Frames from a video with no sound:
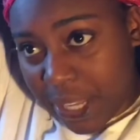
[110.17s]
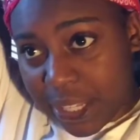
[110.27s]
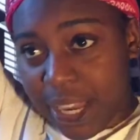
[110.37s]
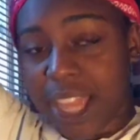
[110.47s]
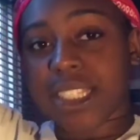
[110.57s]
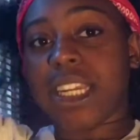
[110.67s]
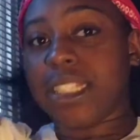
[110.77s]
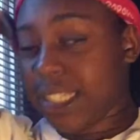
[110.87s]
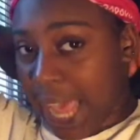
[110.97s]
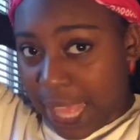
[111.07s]
next
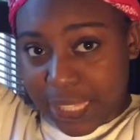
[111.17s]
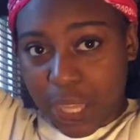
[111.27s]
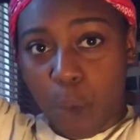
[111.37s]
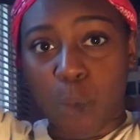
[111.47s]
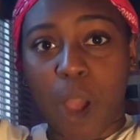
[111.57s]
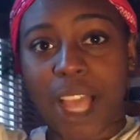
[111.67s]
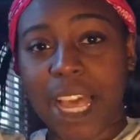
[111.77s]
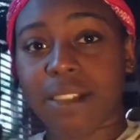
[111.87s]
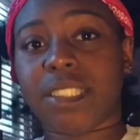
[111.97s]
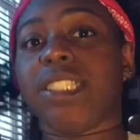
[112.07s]
intense
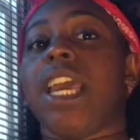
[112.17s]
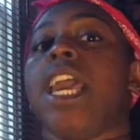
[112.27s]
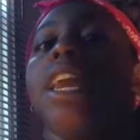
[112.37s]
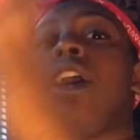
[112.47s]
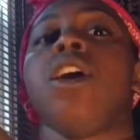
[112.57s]
workout today